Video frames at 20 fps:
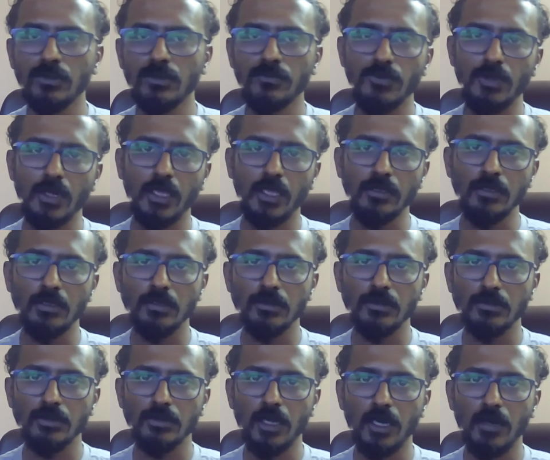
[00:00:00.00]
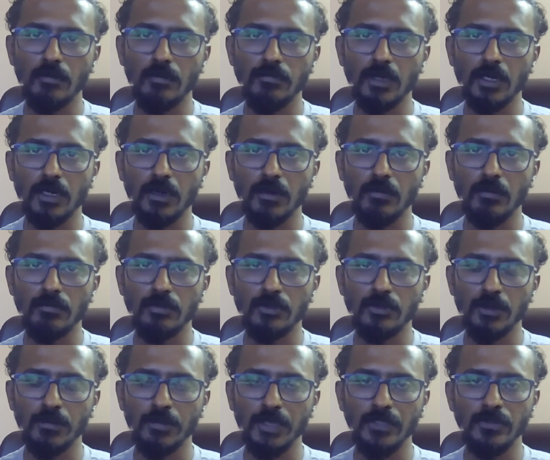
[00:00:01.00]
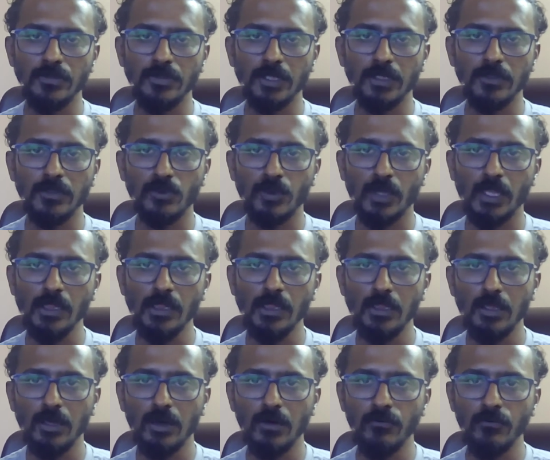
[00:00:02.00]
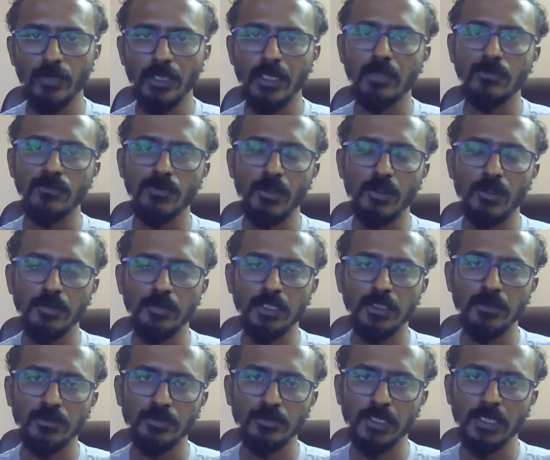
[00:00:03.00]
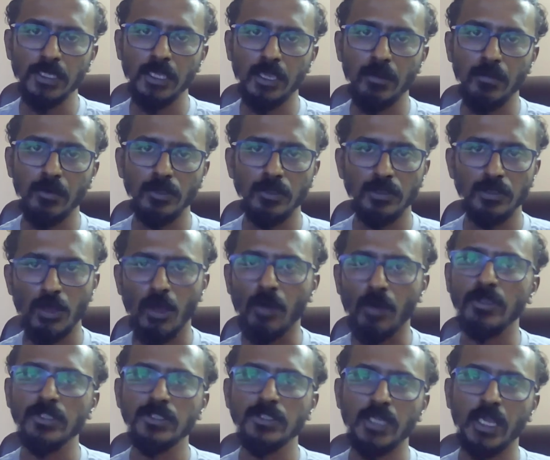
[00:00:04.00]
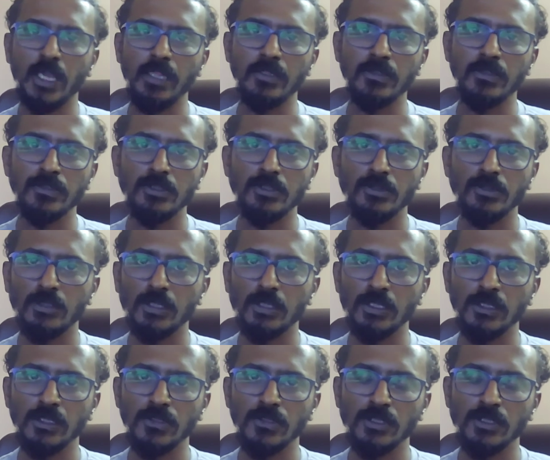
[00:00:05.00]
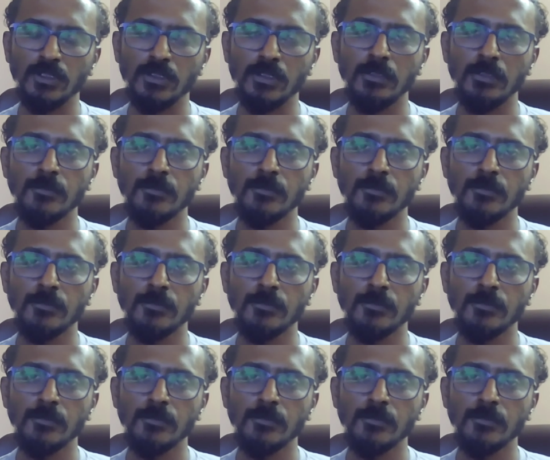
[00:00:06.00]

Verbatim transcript: for other uh, uh, domains as well uh, wherein we will be speaking about the common challenges initially.